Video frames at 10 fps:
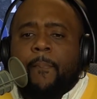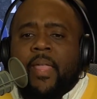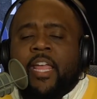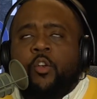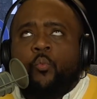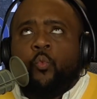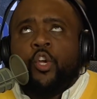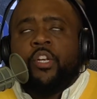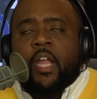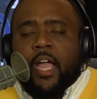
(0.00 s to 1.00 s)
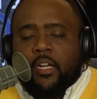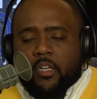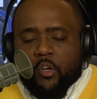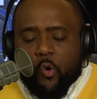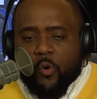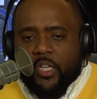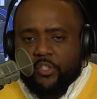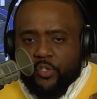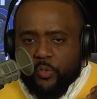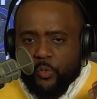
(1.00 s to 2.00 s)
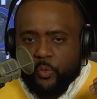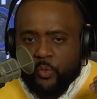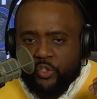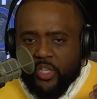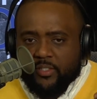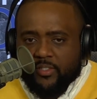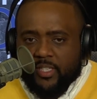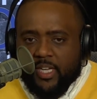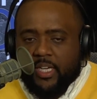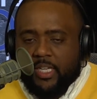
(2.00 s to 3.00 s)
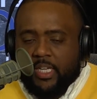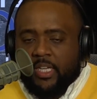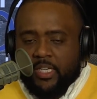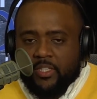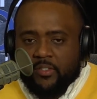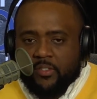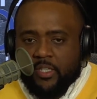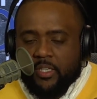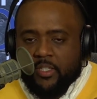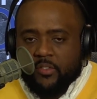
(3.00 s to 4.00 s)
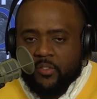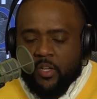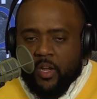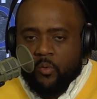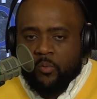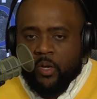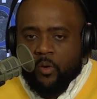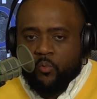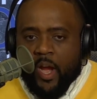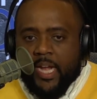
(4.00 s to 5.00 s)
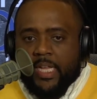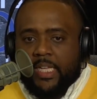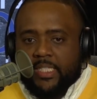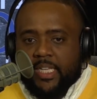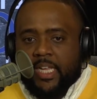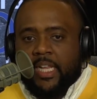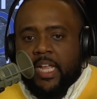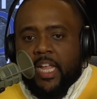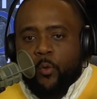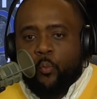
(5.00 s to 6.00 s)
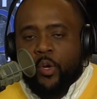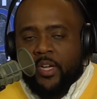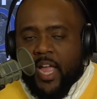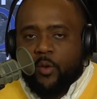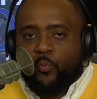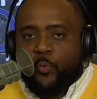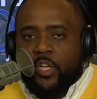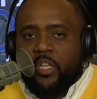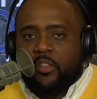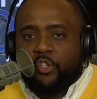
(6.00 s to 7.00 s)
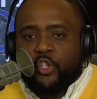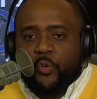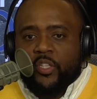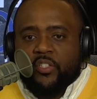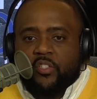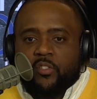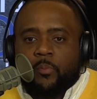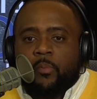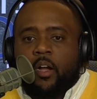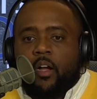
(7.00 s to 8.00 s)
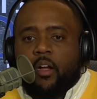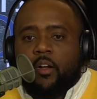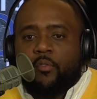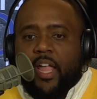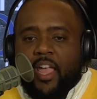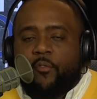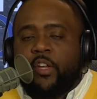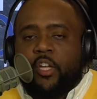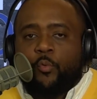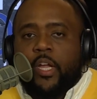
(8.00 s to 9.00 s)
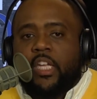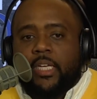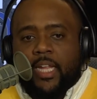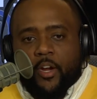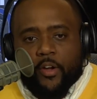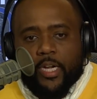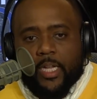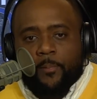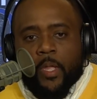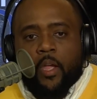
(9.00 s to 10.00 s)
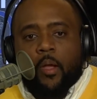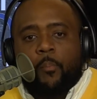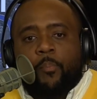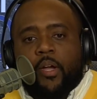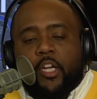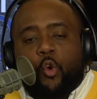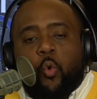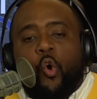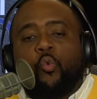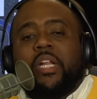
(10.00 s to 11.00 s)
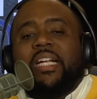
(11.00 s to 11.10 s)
It would not, according to Justice Kennedy in his writing, he said it would not rid the jury system of every irregularity, but, quote,